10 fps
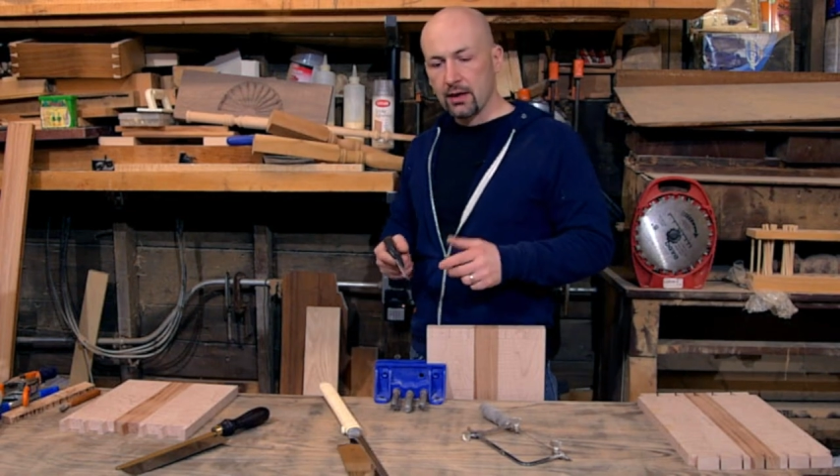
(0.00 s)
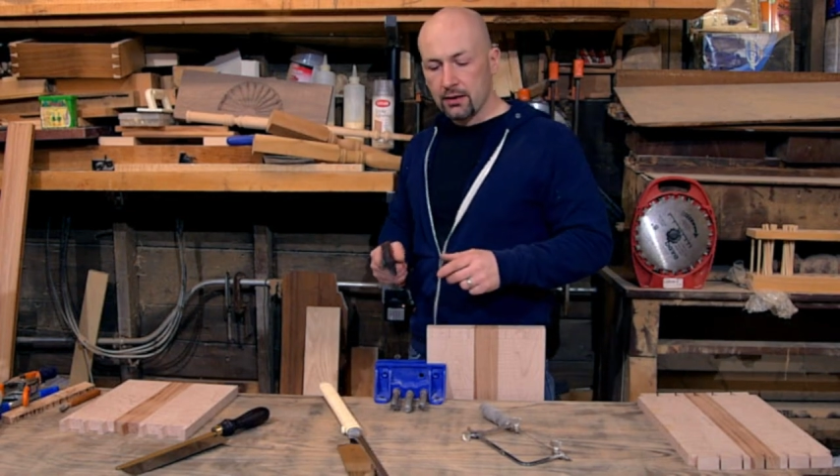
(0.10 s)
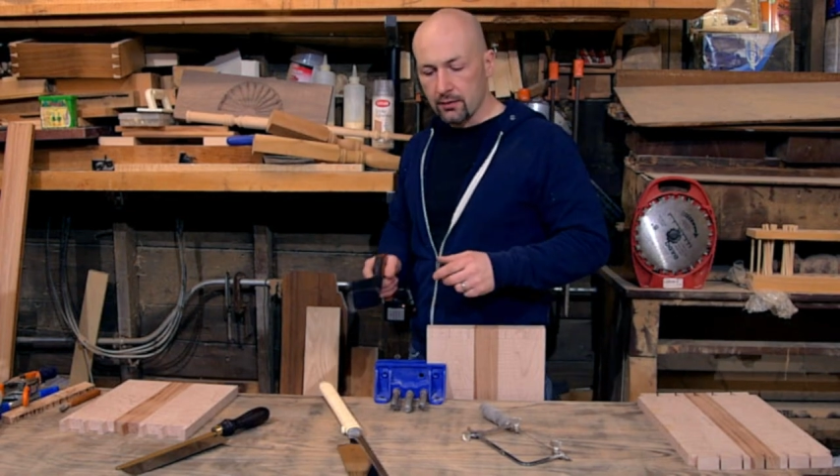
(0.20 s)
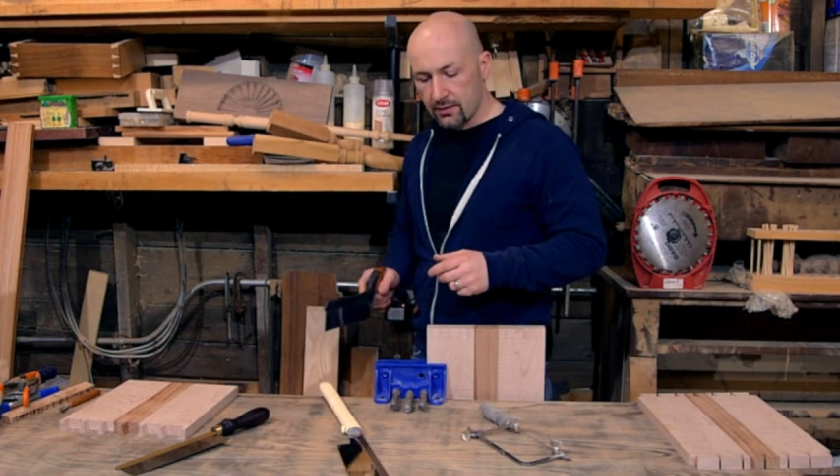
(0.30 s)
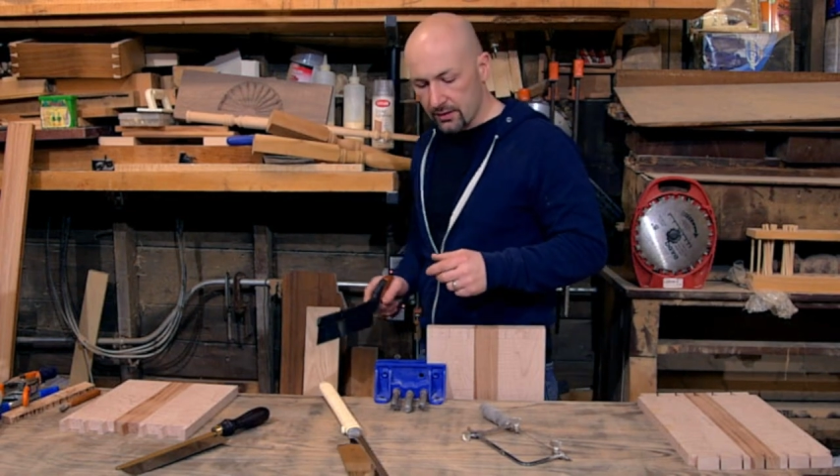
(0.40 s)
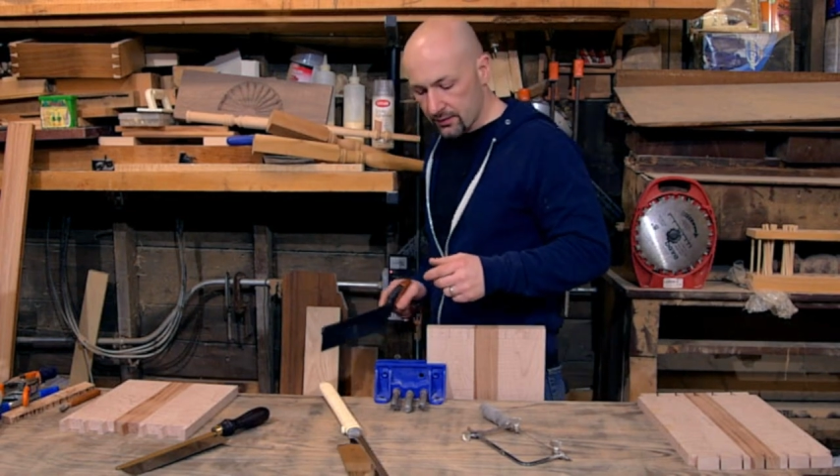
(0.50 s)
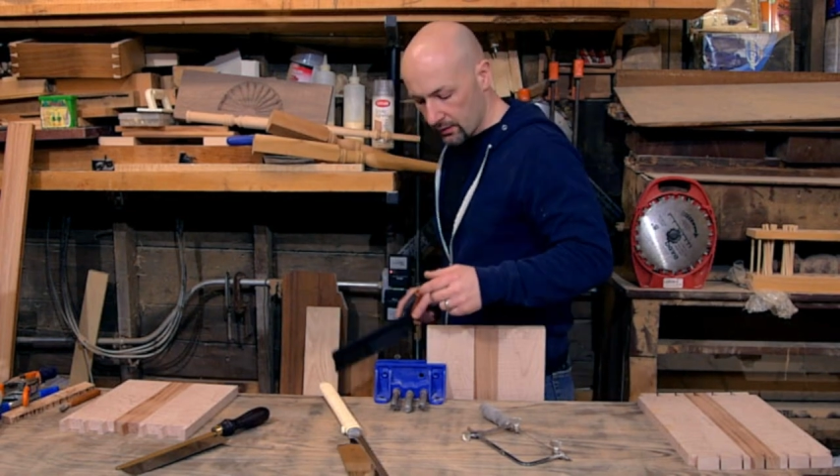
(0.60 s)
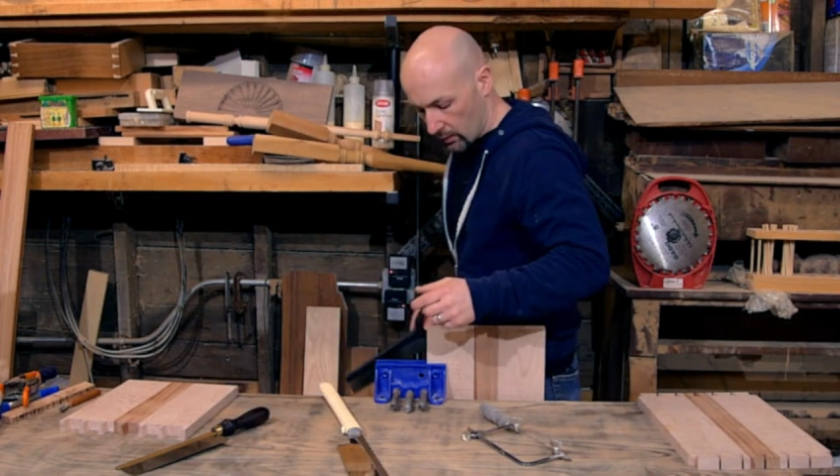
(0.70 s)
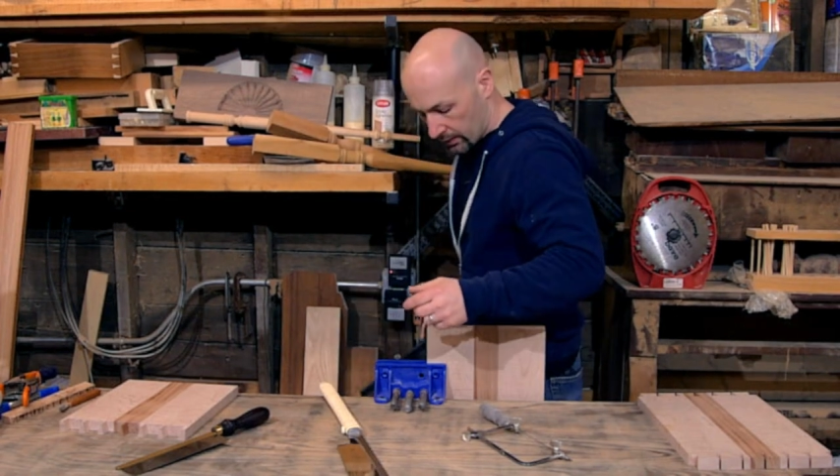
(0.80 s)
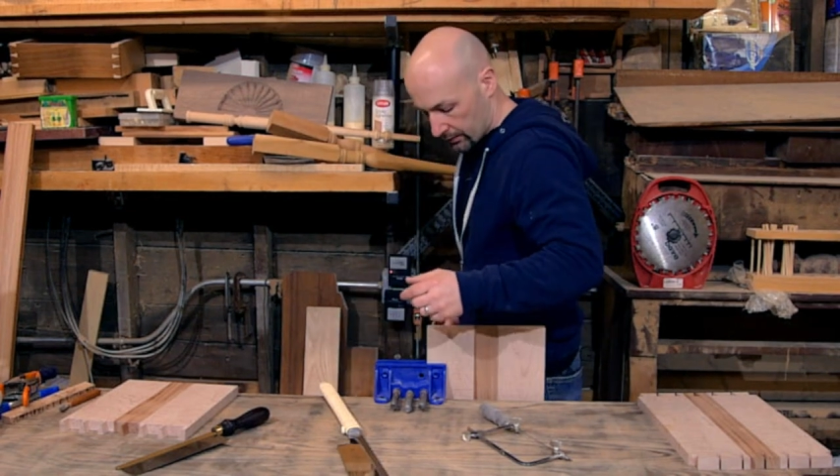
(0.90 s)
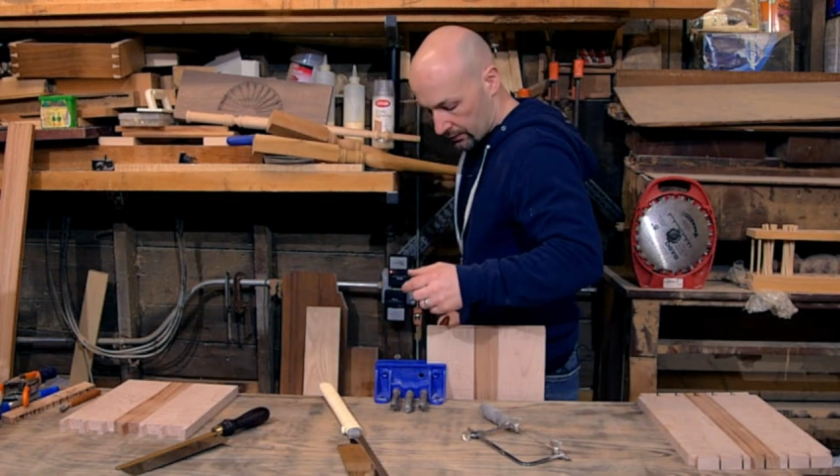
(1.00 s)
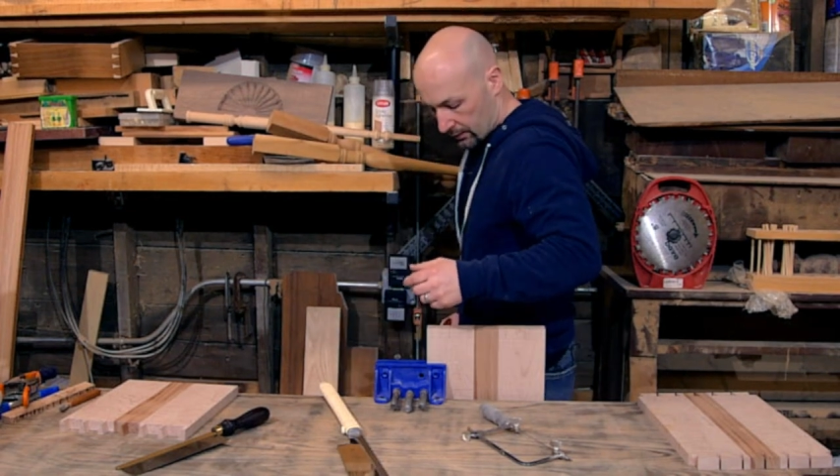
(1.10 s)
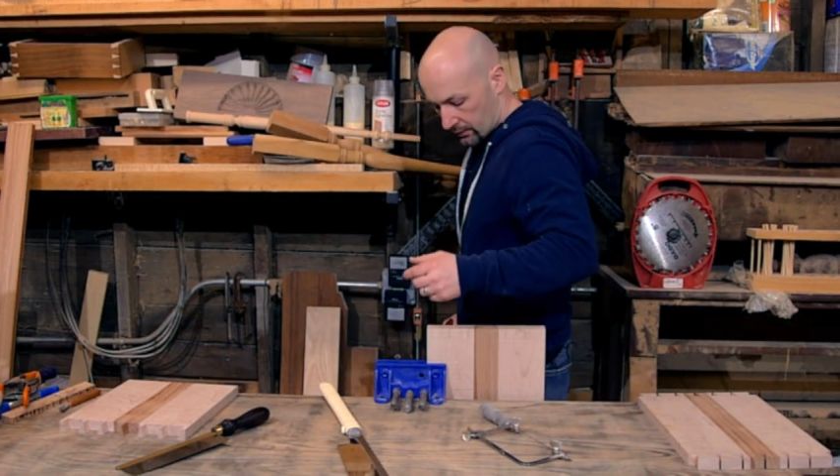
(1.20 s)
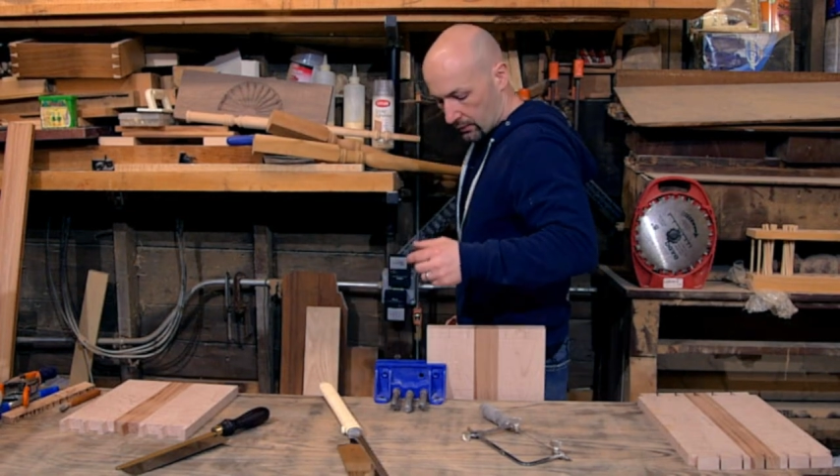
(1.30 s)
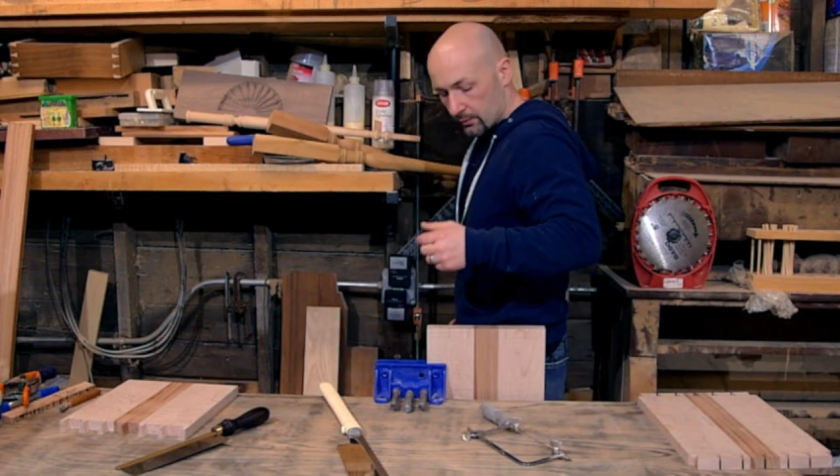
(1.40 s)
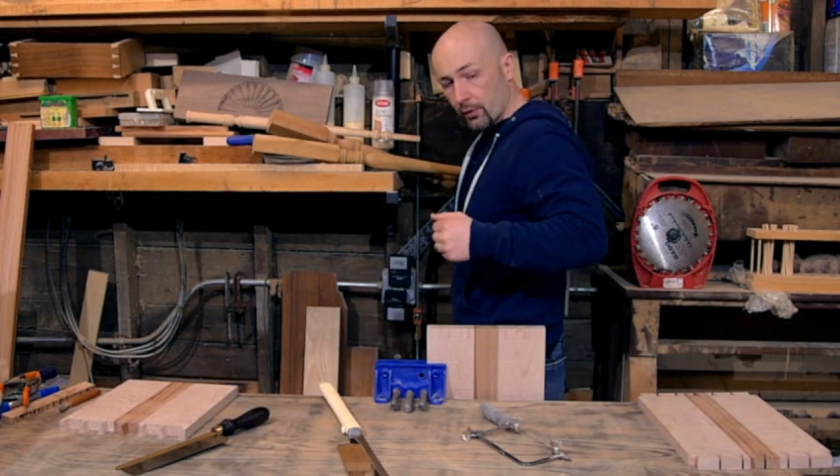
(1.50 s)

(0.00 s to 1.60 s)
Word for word: You essentially want to turn